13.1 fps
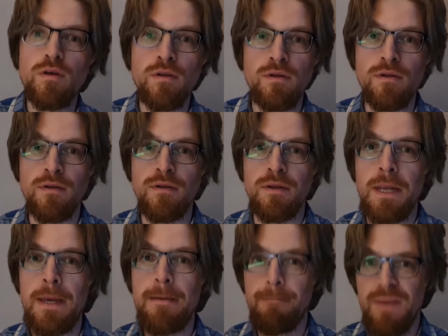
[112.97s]
can
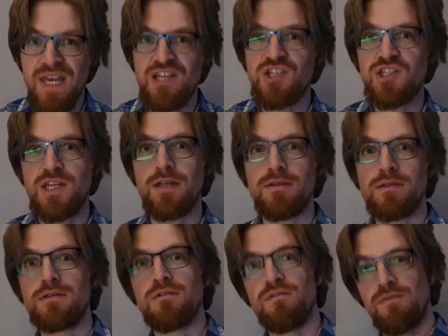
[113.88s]
make
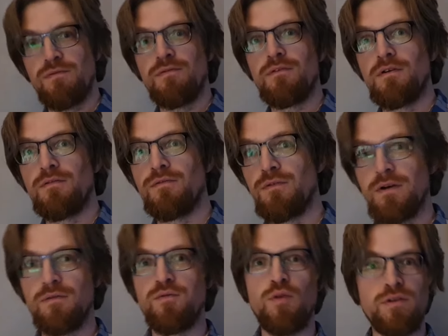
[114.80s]
sense of
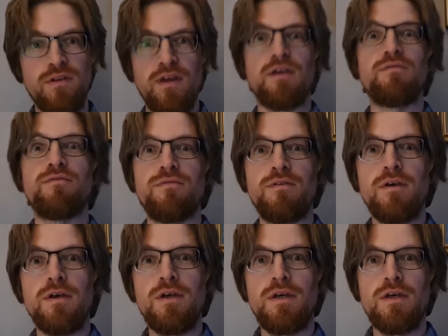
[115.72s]
what I have
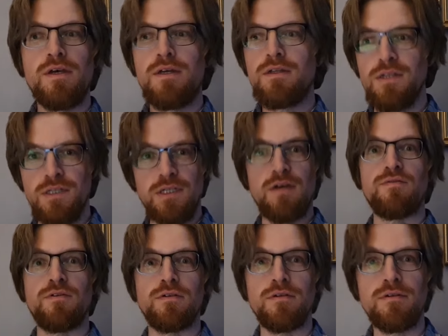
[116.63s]

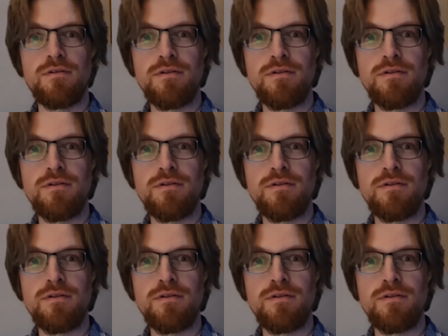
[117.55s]
discovered,